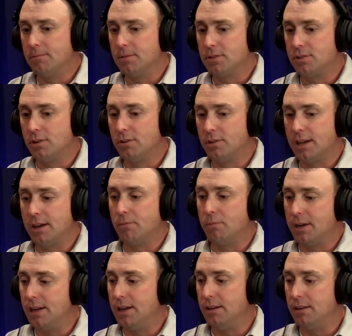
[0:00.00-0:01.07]
So that
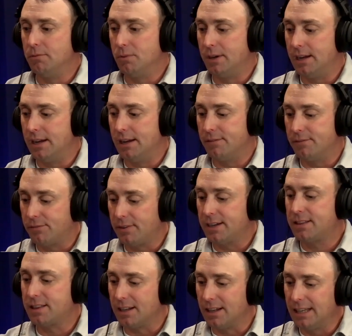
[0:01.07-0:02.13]
we
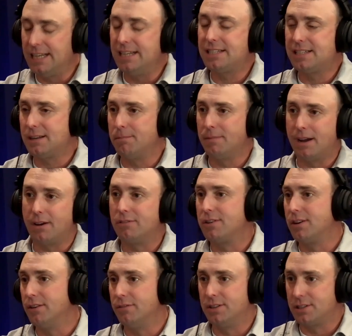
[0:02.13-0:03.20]
inflict the least amount
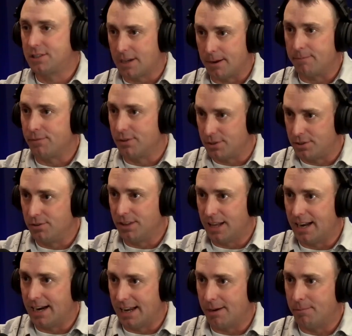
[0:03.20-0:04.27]
of discomfort to
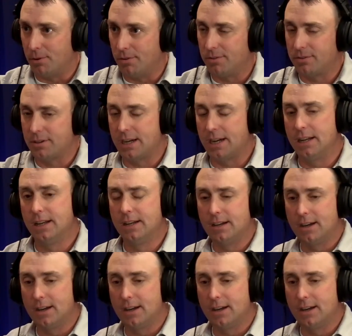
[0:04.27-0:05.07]
that animal. Okay.